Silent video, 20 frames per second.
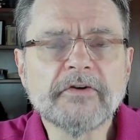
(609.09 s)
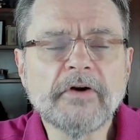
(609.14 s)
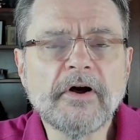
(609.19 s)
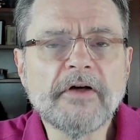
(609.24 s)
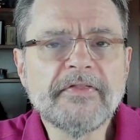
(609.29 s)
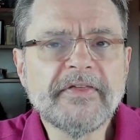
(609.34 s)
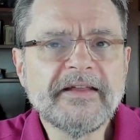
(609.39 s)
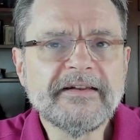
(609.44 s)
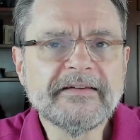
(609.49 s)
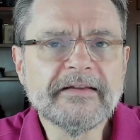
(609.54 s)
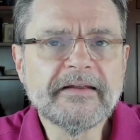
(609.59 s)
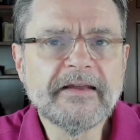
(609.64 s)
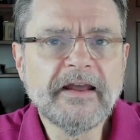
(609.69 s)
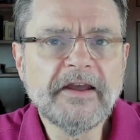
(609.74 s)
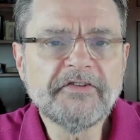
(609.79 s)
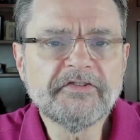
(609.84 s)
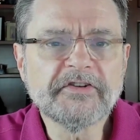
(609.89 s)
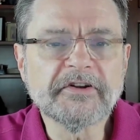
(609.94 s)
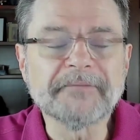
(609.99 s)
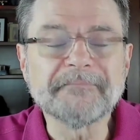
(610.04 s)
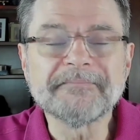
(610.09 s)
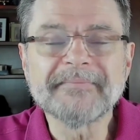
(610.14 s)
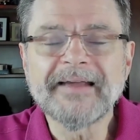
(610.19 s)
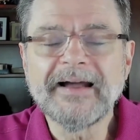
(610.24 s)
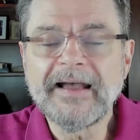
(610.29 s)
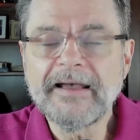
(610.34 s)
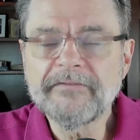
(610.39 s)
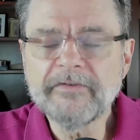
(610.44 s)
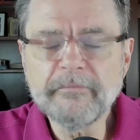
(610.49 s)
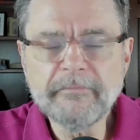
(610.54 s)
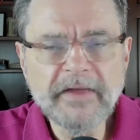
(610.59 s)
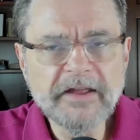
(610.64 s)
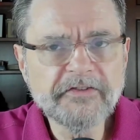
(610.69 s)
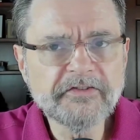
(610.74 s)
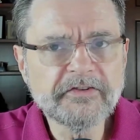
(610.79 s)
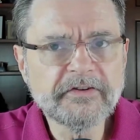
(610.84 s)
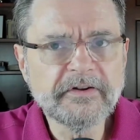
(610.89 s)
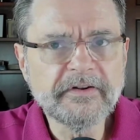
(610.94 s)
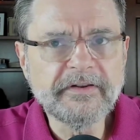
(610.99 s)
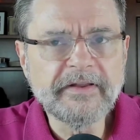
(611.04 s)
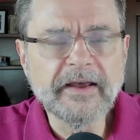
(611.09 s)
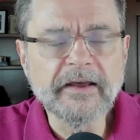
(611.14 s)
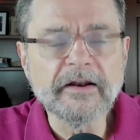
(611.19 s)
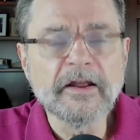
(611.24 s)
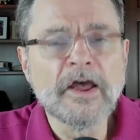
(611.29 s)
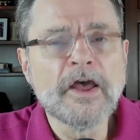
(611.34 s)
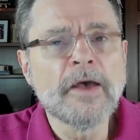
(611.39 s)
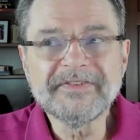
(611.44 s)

authentication. I haven't mentioned it yet.